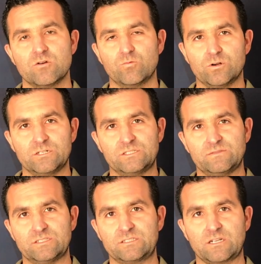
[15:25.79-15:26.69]
words of
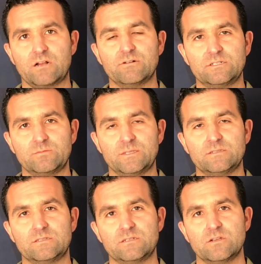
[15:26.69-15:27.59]

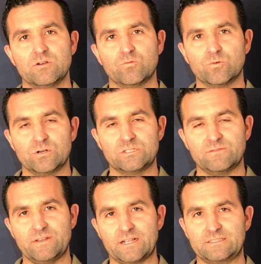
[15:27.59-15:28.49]
discouragement, words
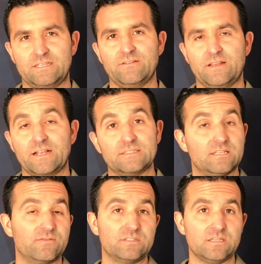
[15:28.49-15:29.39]
of
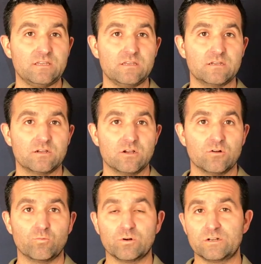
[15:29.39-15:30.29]
negativity,
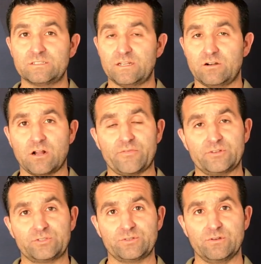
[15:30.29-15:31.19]
words that are not the
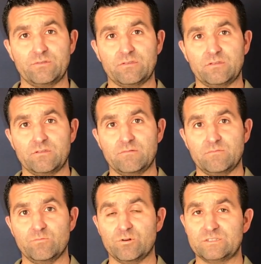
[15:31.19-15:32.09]
truth,
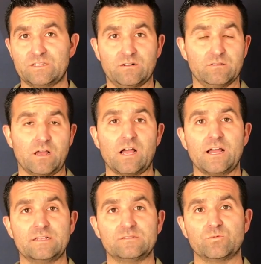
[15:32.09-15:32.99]
words that are
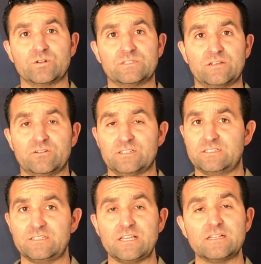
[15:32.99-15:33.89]
lies, words that are
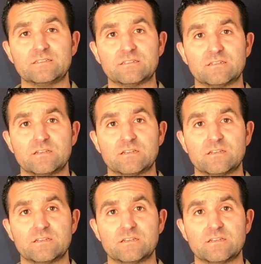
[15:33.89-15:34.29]
deceit,